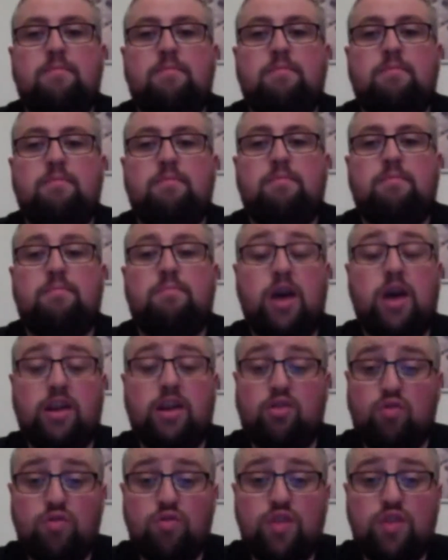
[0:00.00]

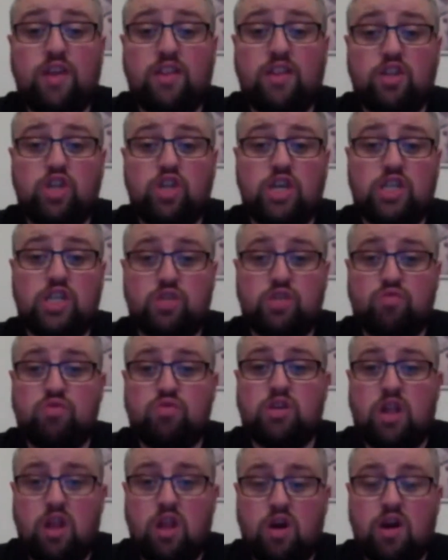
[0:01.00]
But I do think that
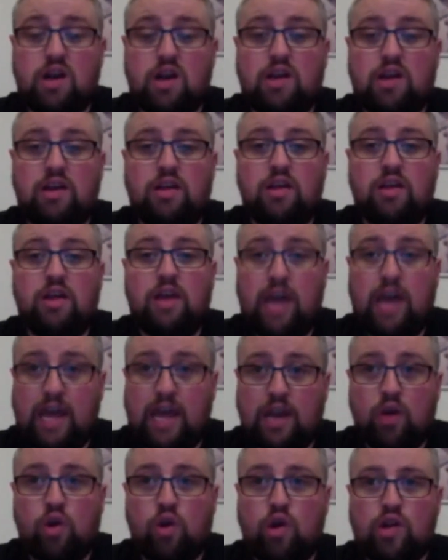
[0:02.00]
Jessy Rose Clark,
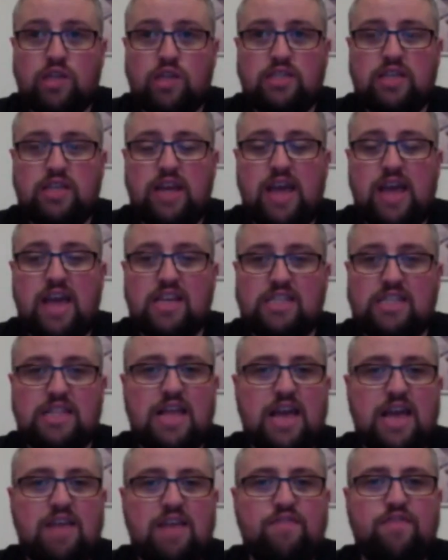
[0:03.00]
in all honesty,
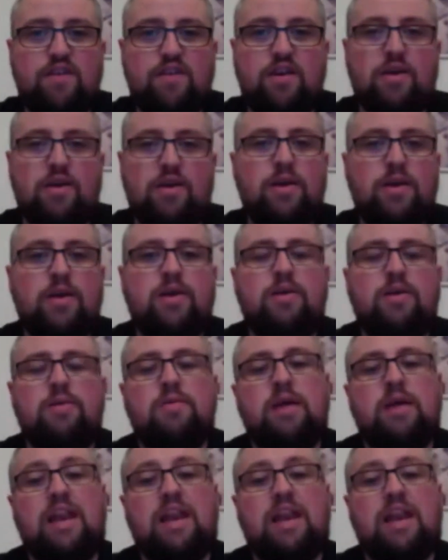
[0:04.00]
is live here.